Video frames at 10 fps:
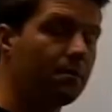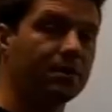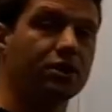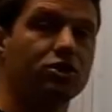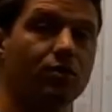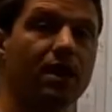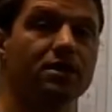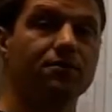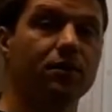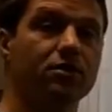But the
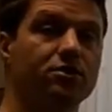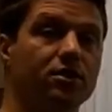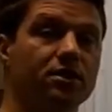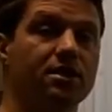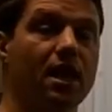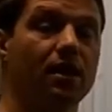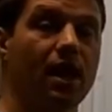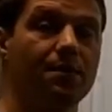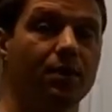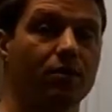transversal is that
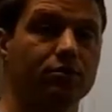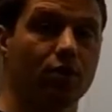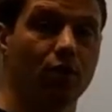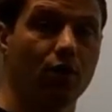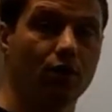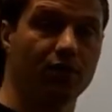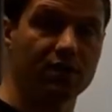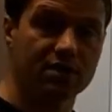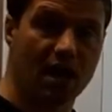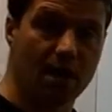line that goes over
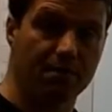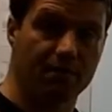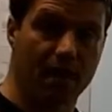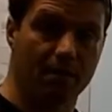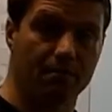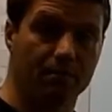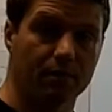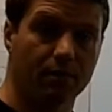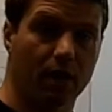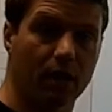the top of them.
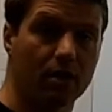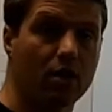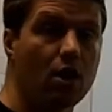Okay?